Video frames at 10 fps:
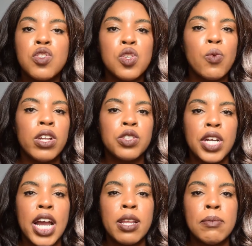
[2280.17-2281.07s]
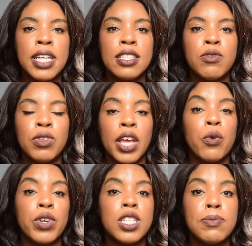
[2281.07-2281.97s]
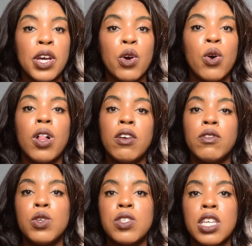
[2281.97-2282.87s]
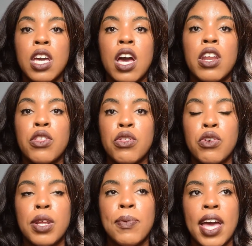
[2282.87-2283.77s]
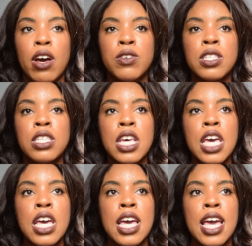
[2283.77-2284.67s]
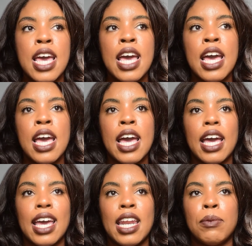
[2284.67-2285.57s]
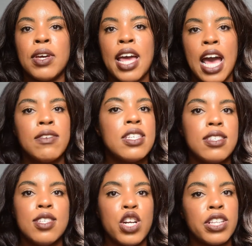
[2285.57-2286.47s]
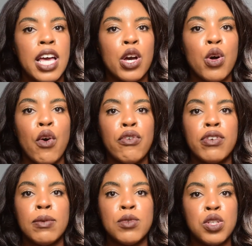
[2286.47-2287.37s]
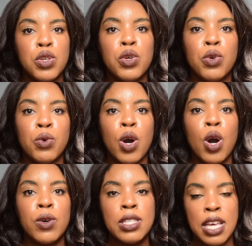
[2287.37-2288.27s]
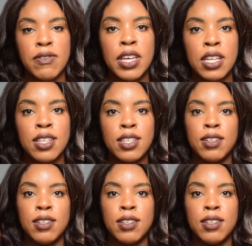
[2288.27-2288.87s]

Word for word: do want to try to reach my goal of losing another 30 pounds. And I'm going to have to start that goal from 207